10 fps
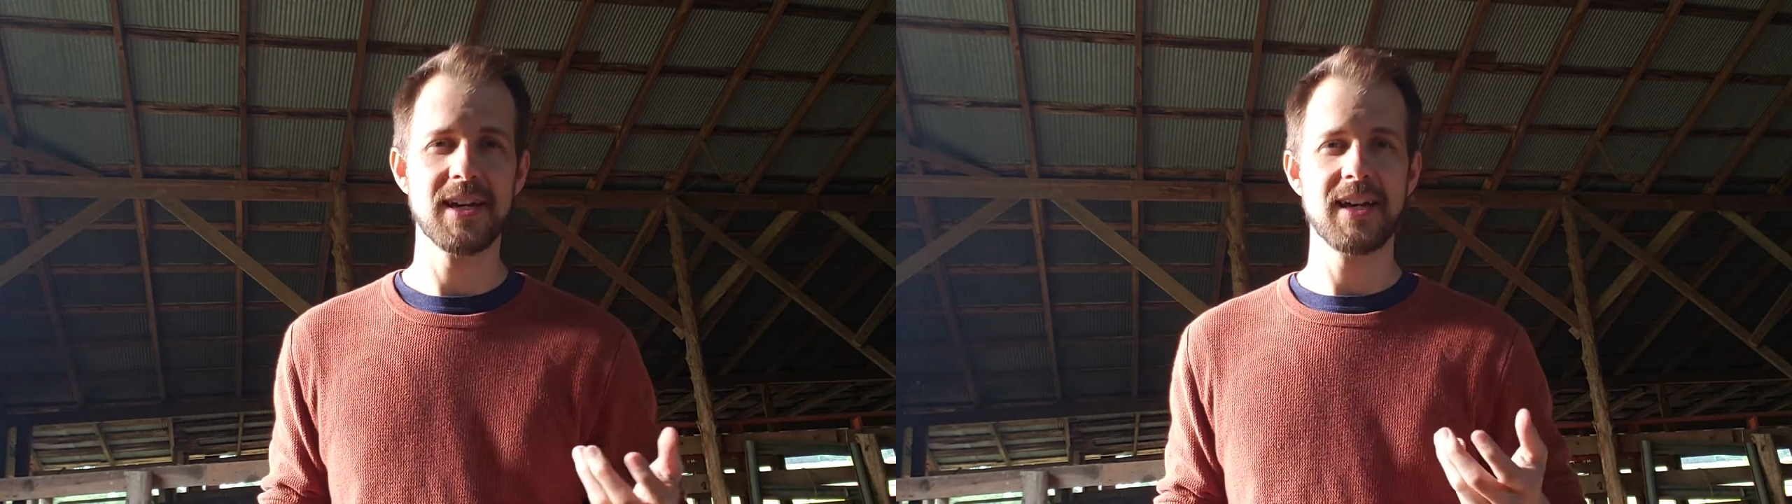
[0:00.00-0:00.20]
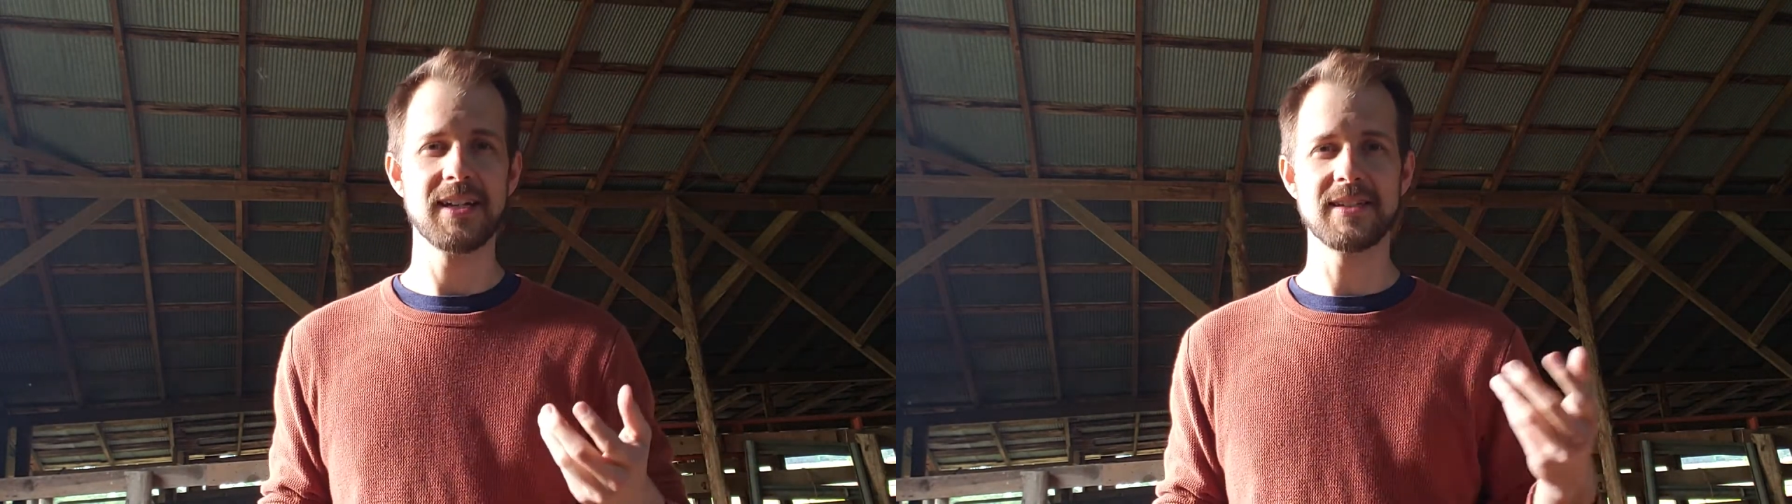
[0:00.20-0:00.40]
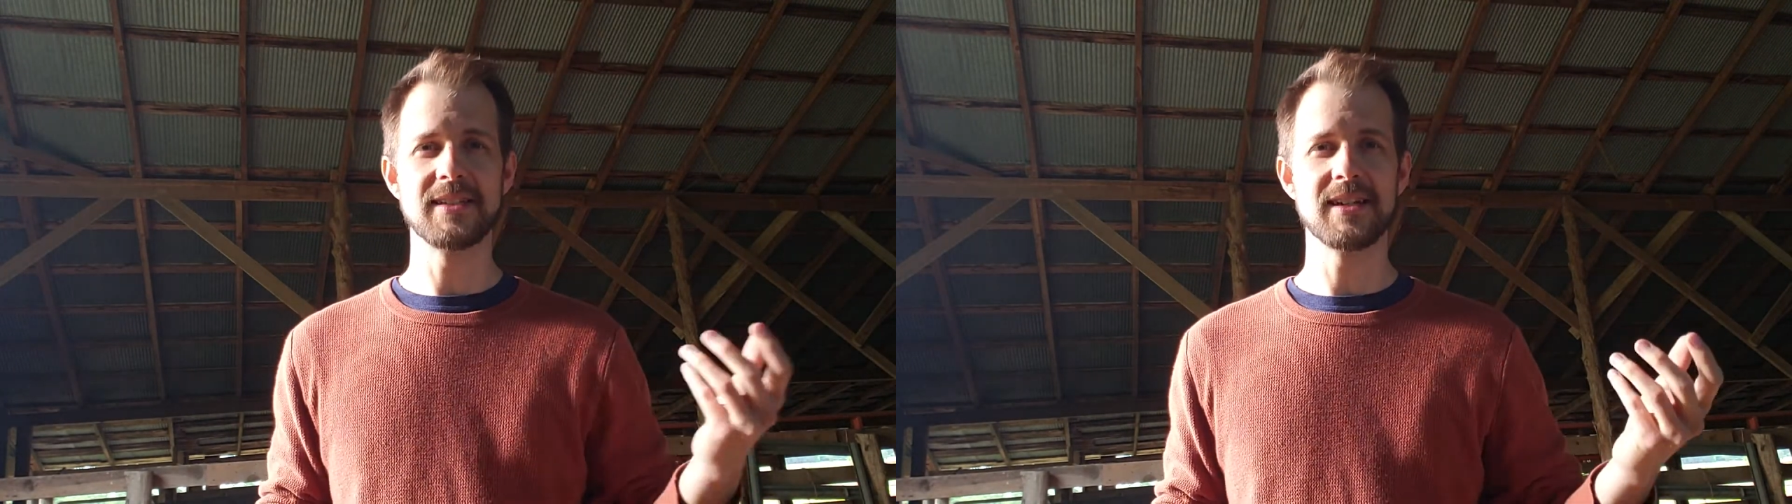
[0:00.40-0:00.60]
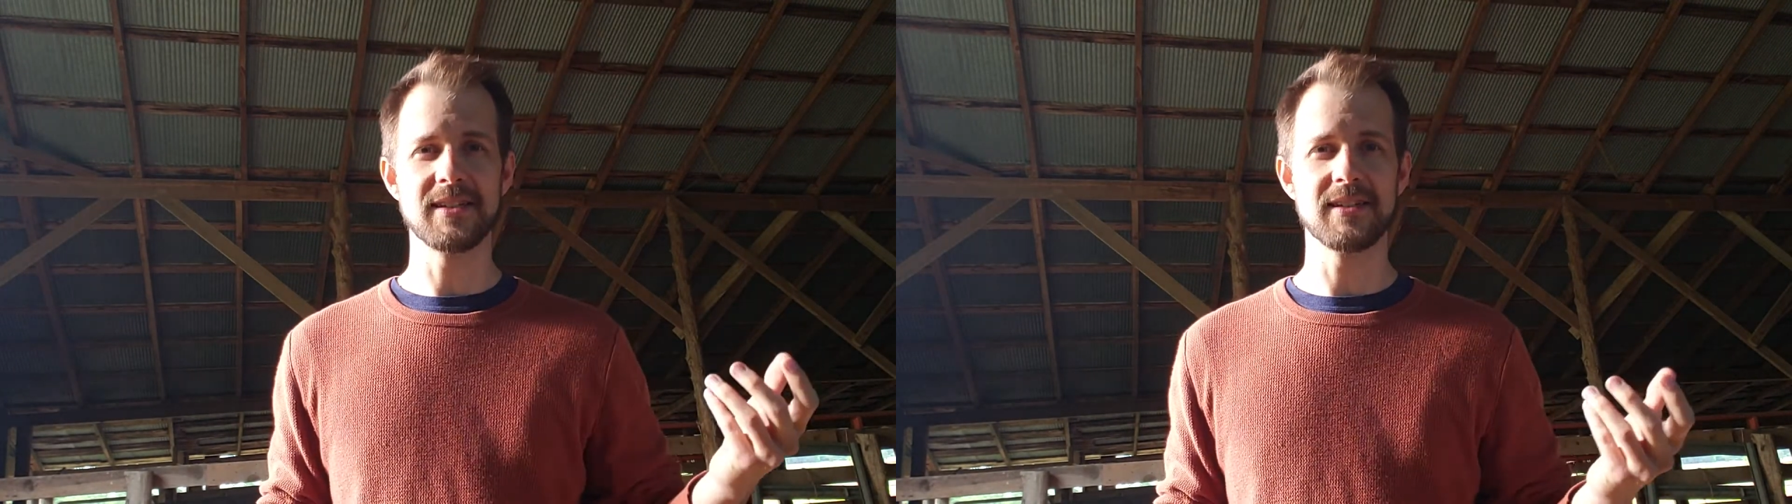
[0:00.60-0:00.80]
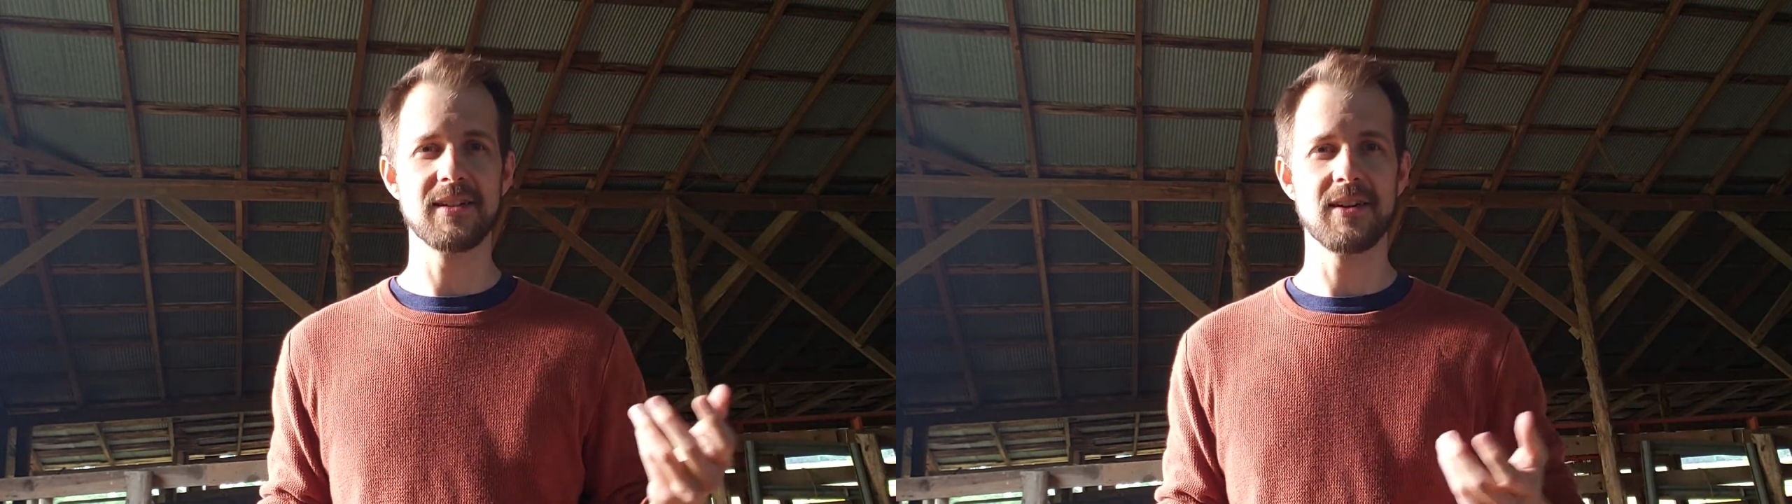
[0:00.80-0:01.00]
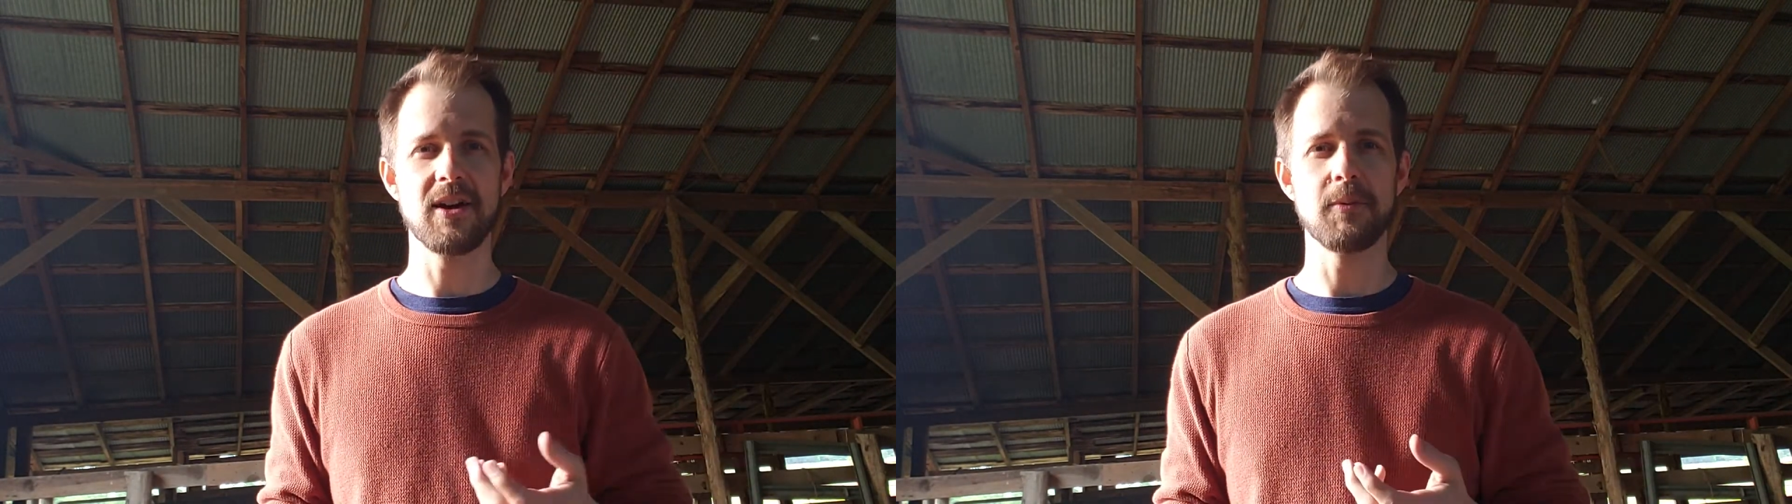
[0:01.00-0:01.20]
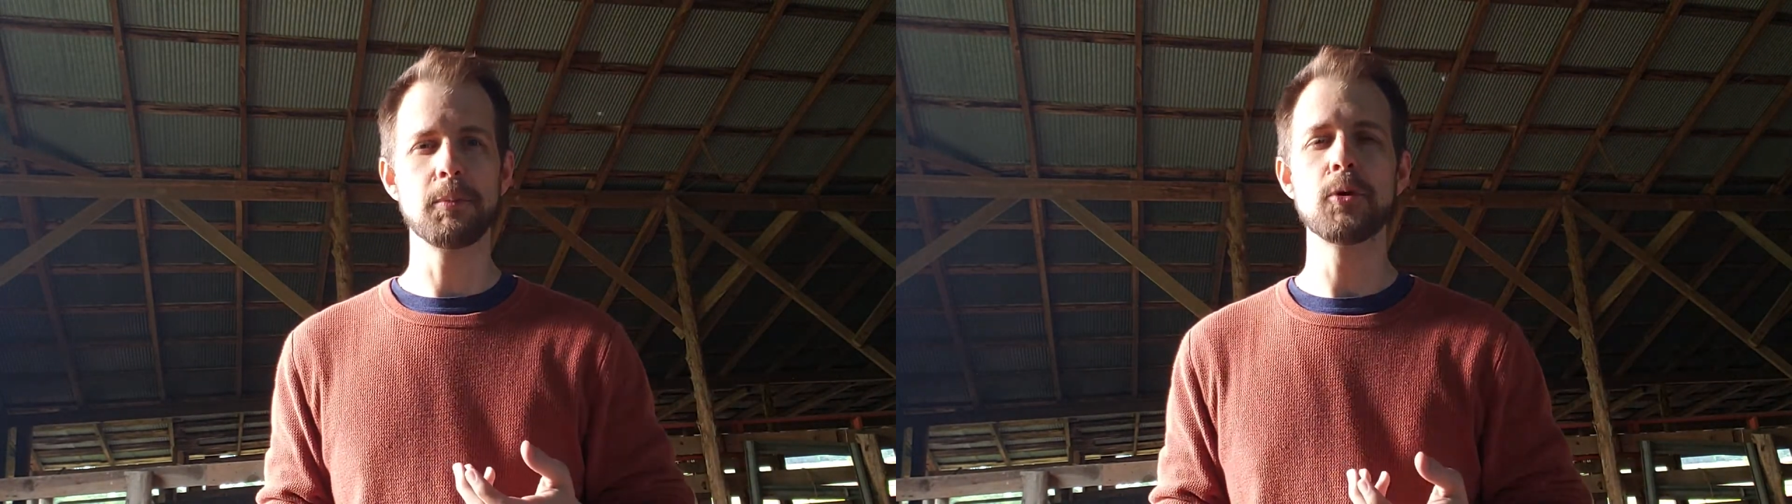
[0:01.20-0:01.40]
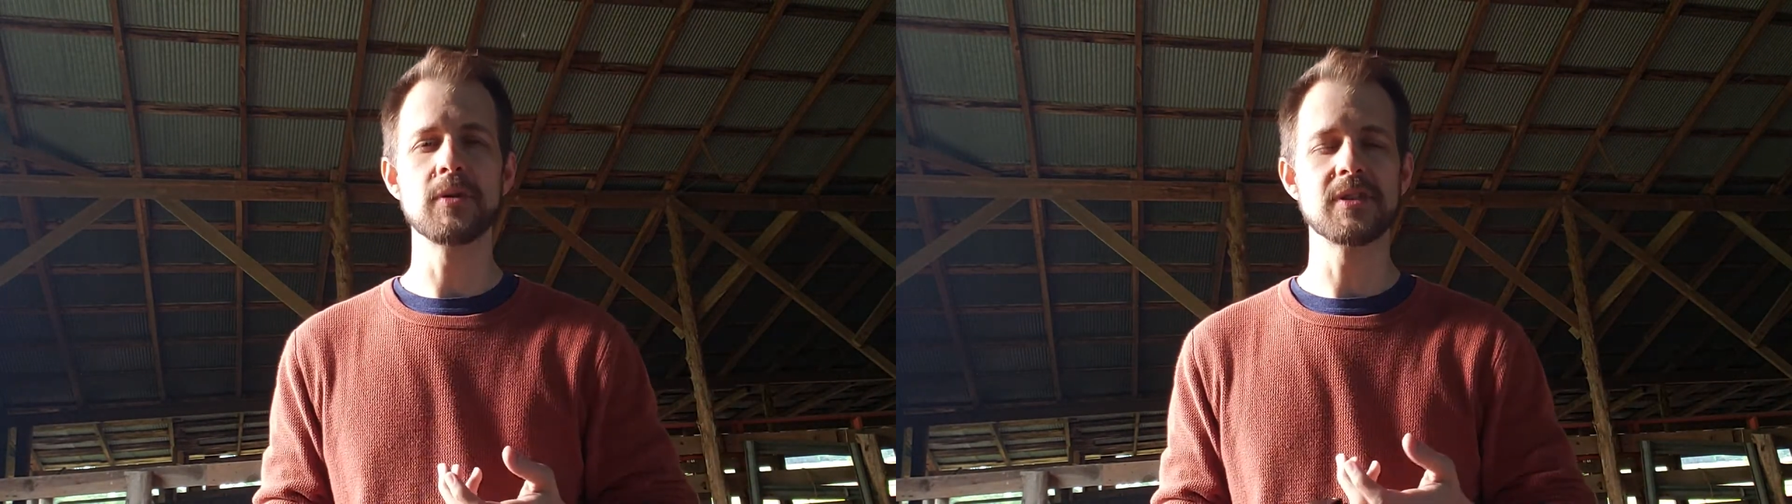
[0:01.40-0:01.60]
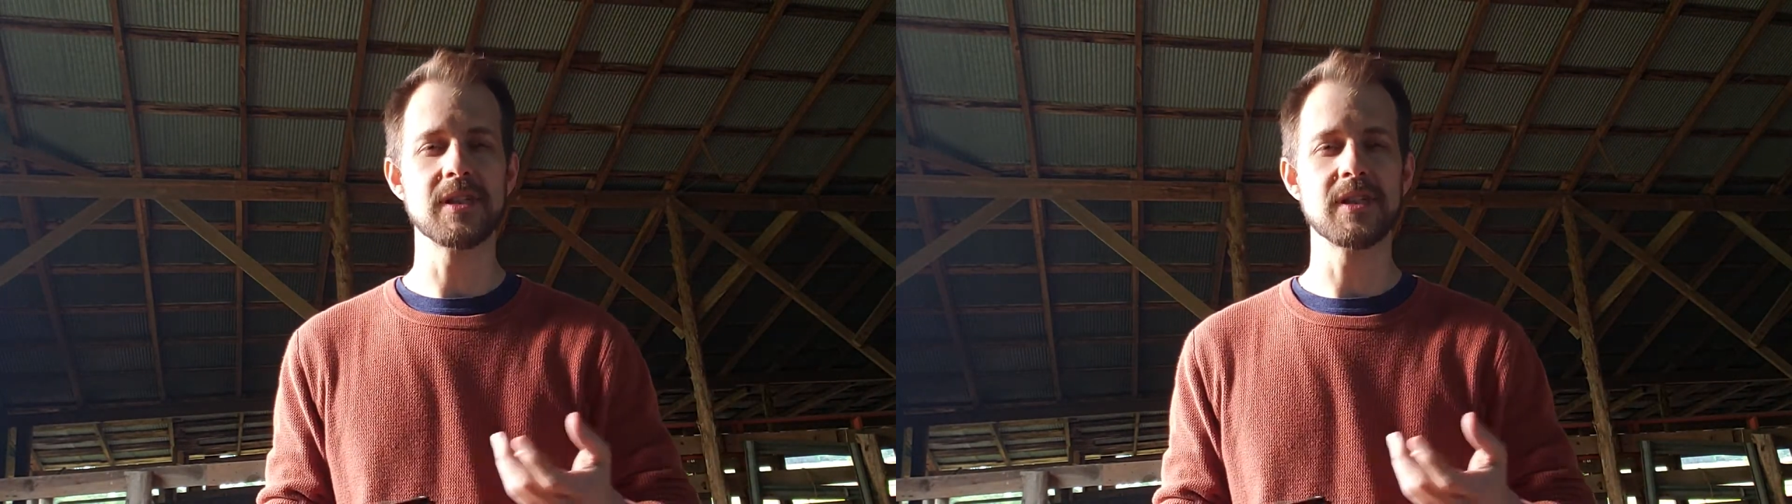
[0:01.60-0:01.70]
It doesn't uh, prudence